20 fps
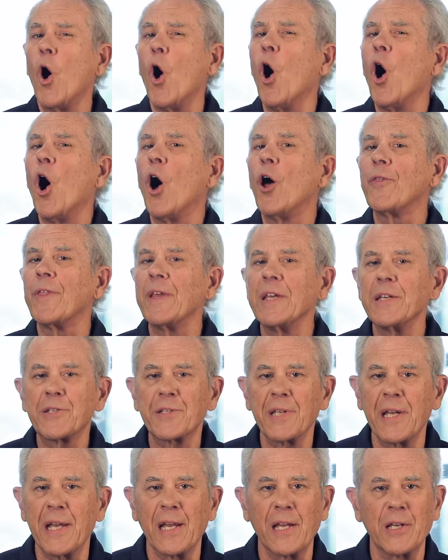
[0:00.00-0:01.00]
All
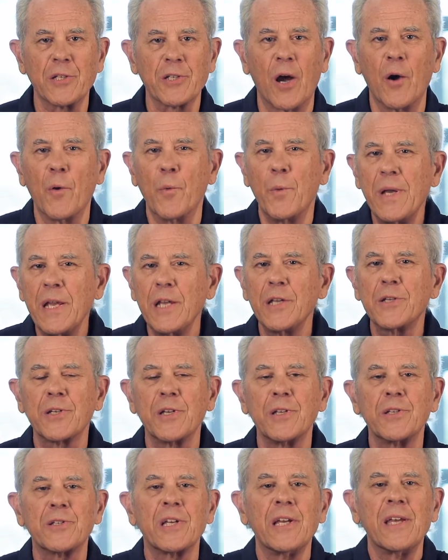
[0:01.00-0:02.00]
these things are
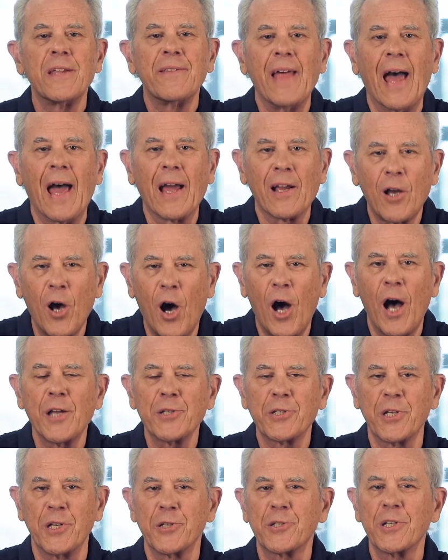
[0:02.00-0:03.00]
reasons that
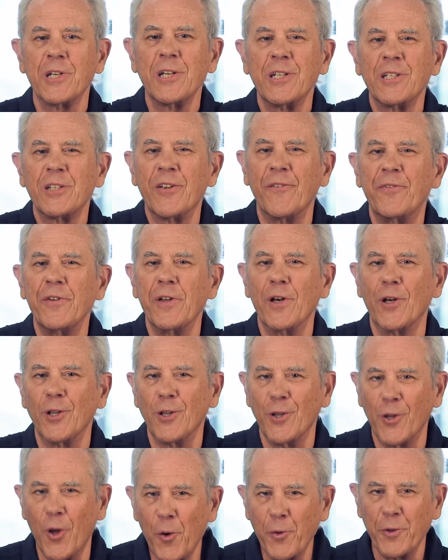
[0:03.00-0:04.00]
cause us to
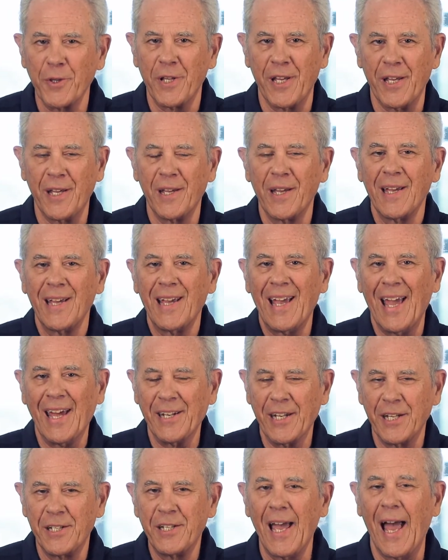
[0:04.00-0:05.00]
feel lonely
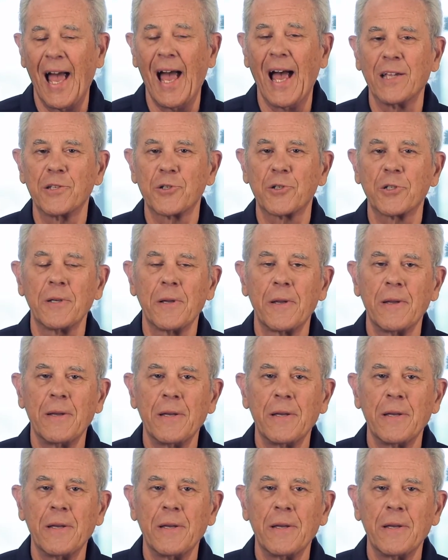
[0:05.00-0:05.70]
and detached.